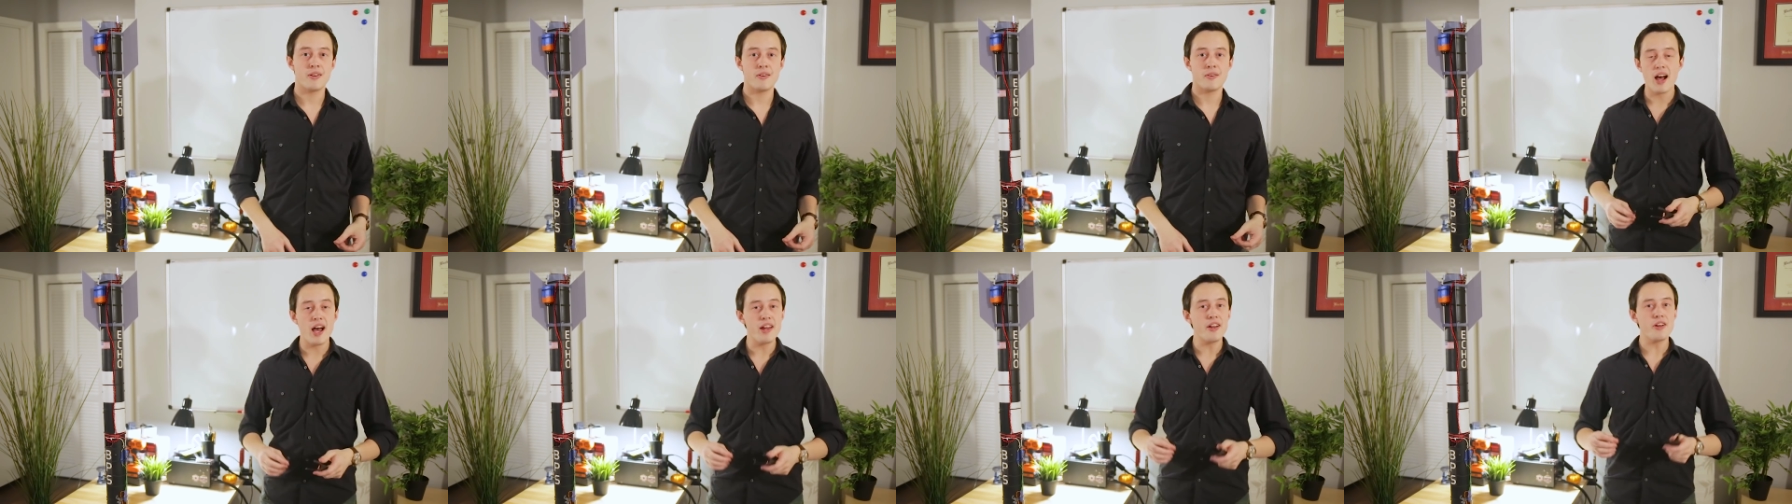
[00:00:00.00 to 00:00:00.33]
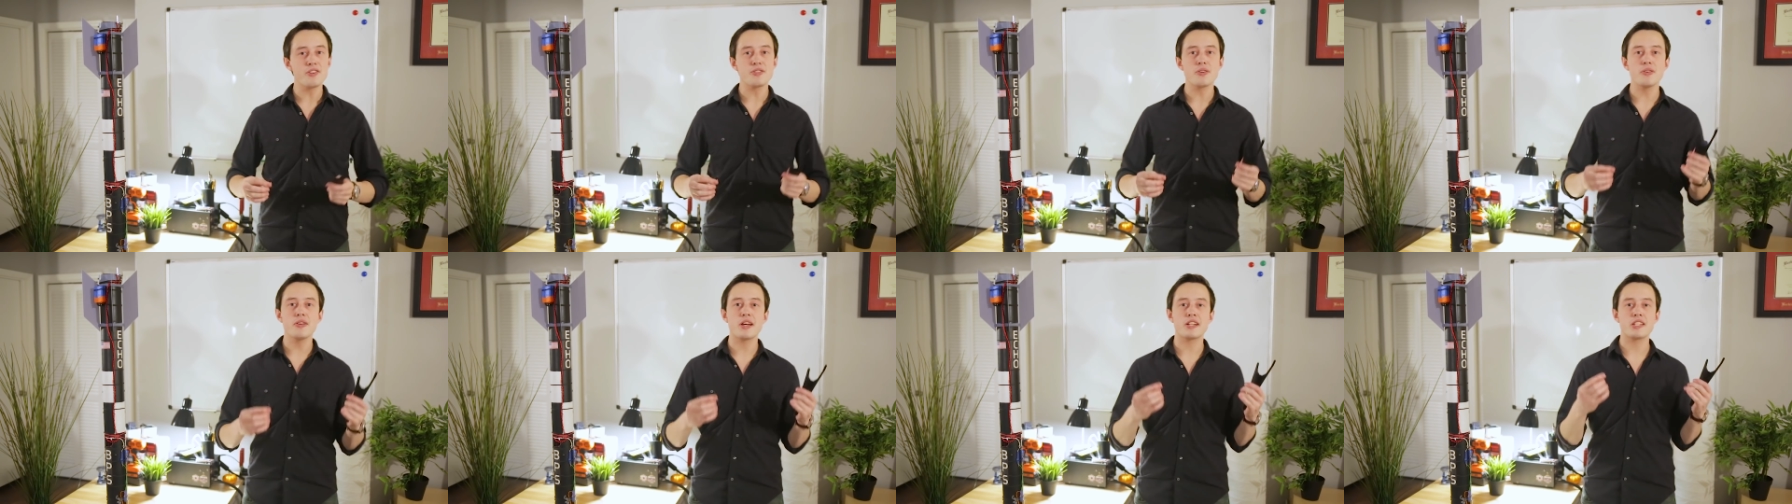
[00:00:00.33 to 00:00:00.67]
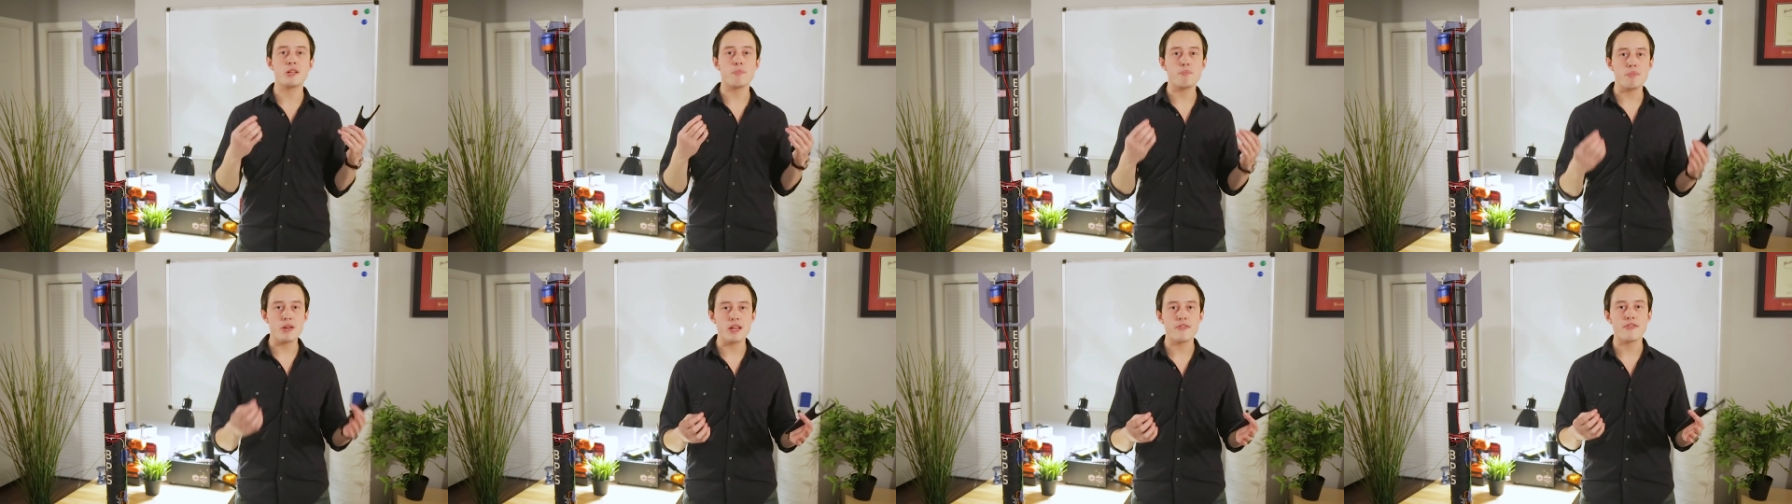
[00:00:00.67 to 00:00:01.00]
I'd also like
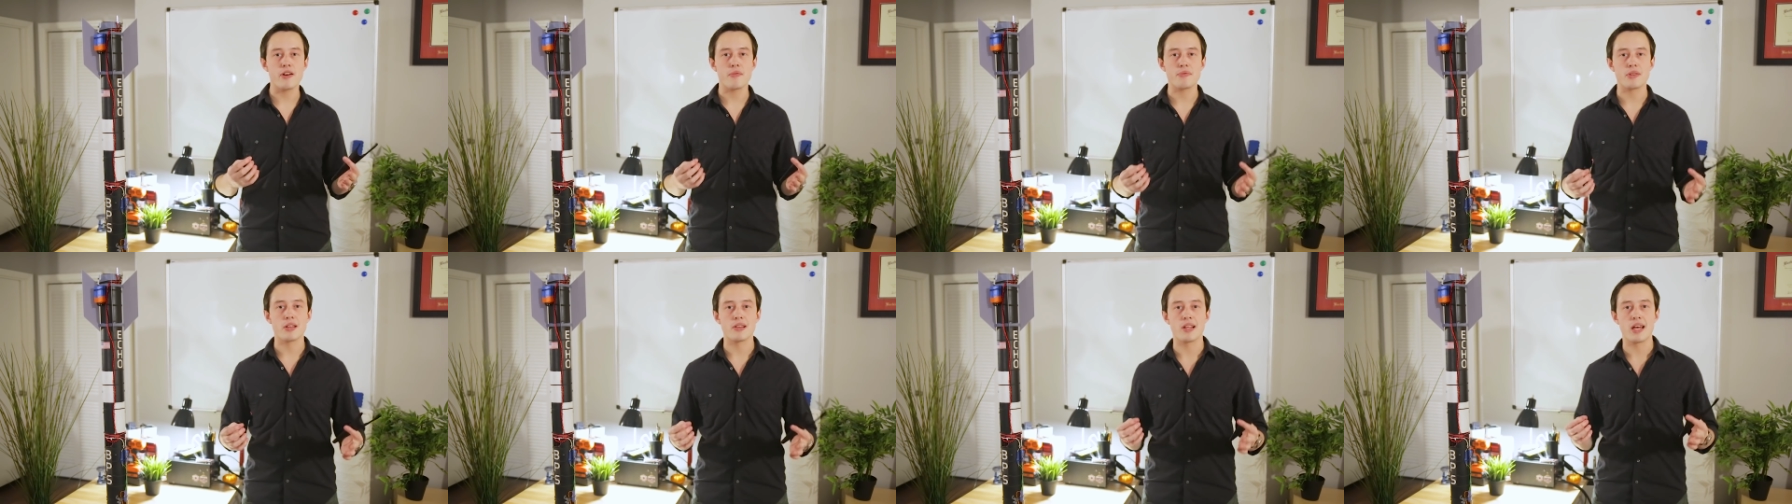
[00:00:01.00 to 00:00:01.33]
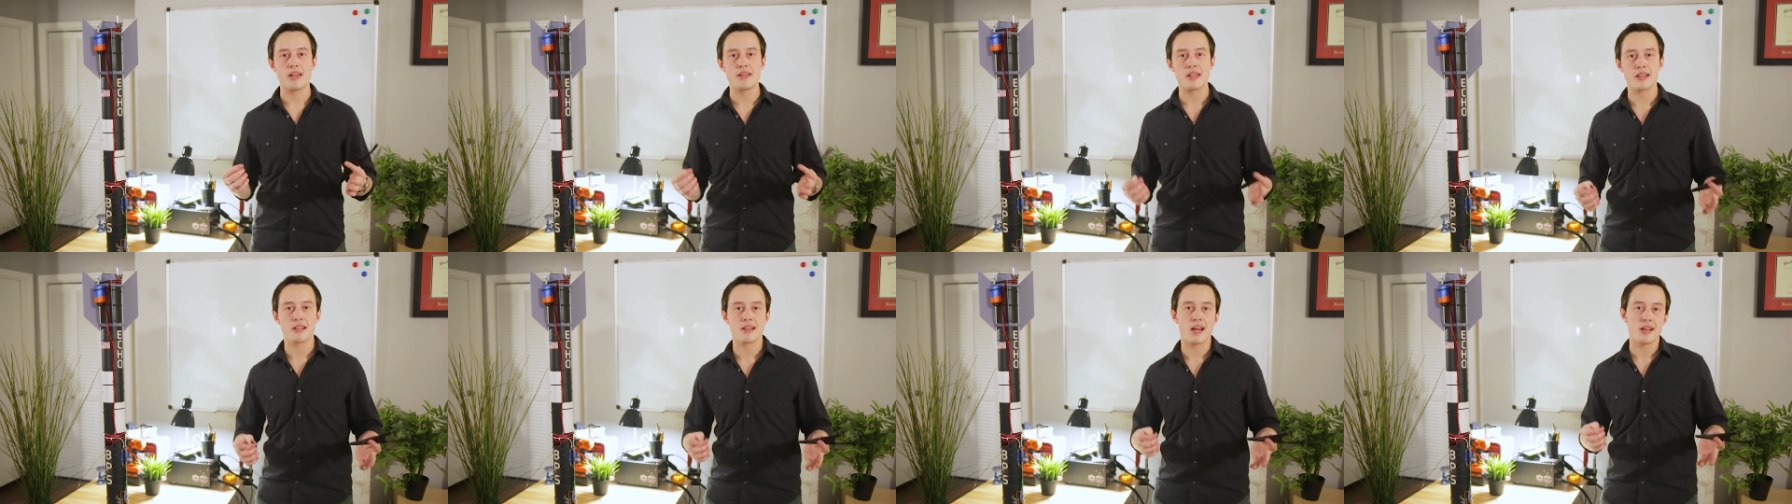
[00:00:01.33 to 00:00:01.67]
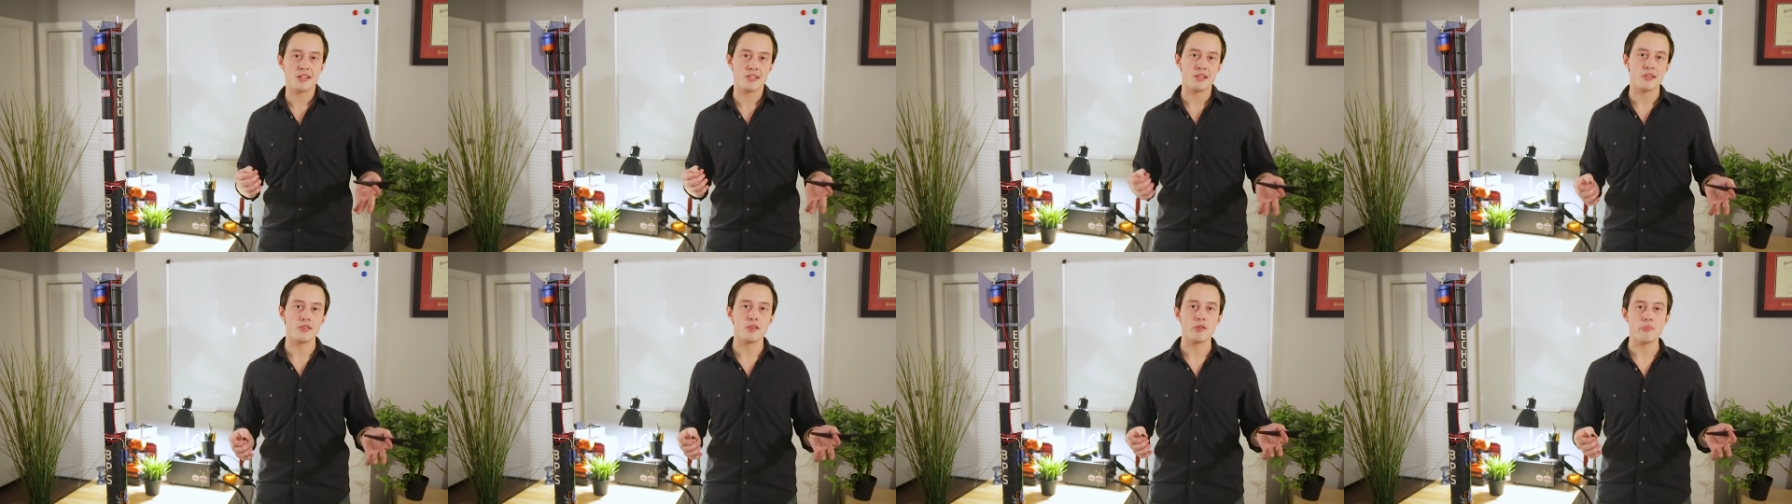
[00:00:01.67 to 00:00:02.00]
to beef up the landing
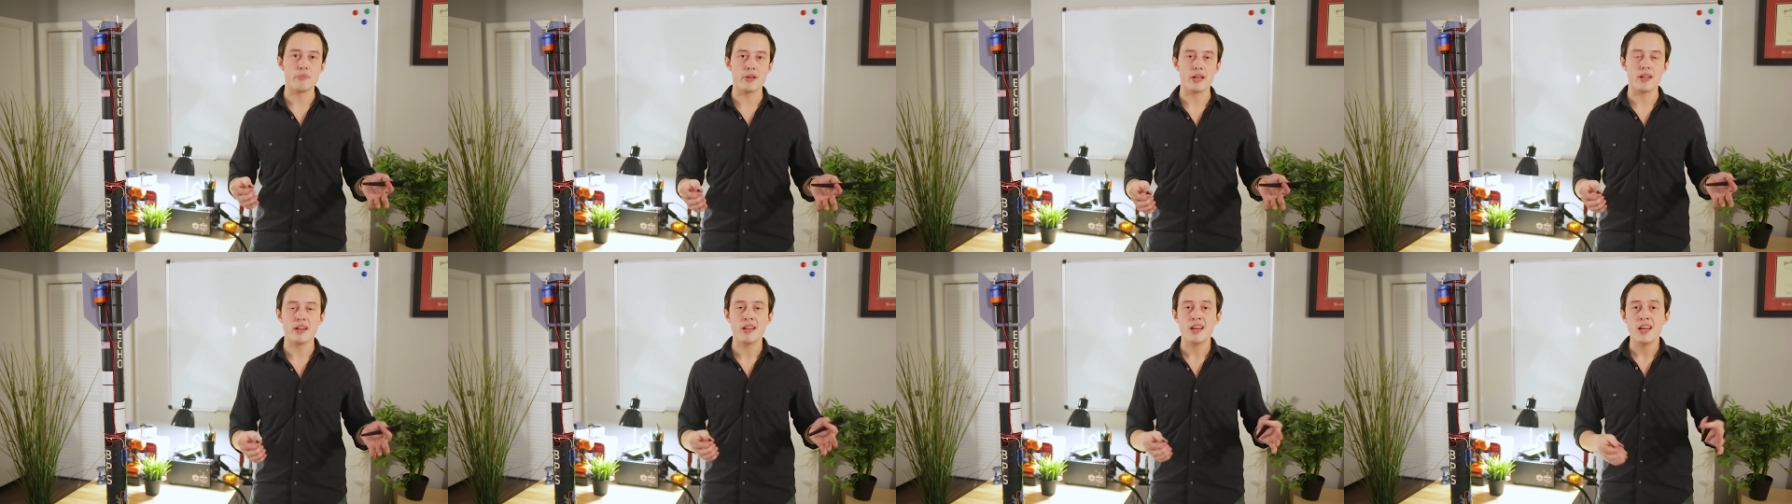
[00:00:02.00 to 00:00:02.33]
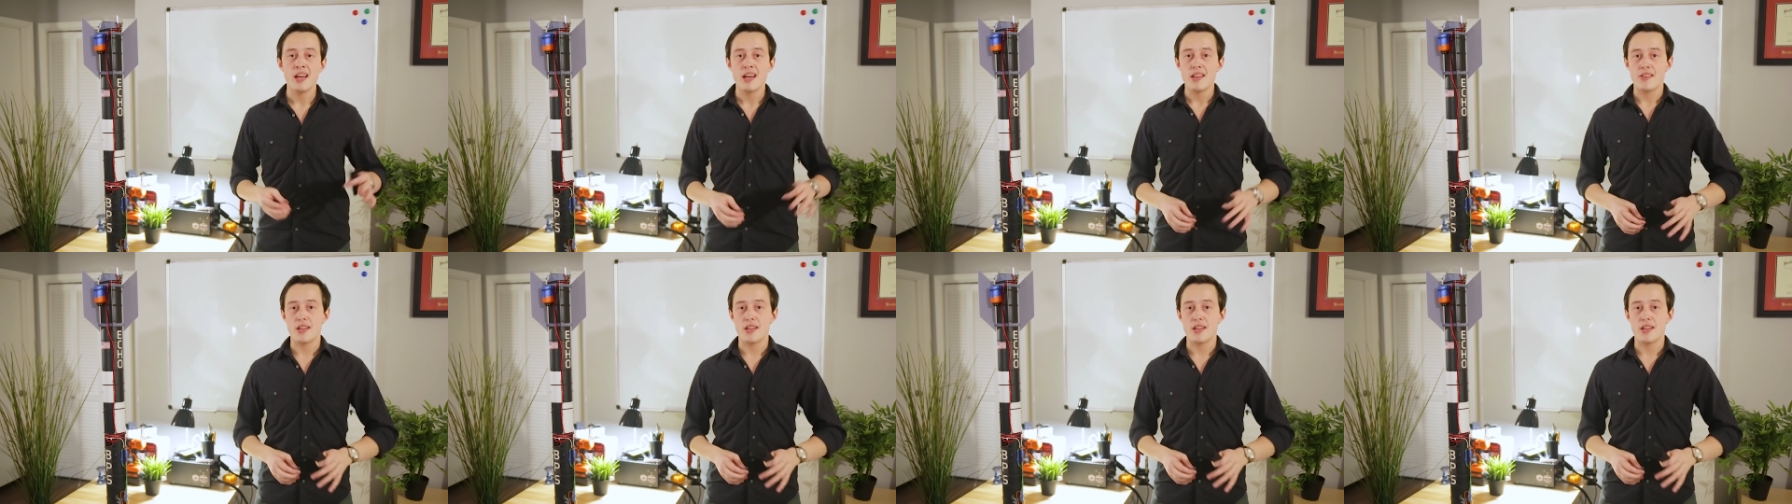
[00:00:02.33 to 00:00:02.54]
legs a little bit.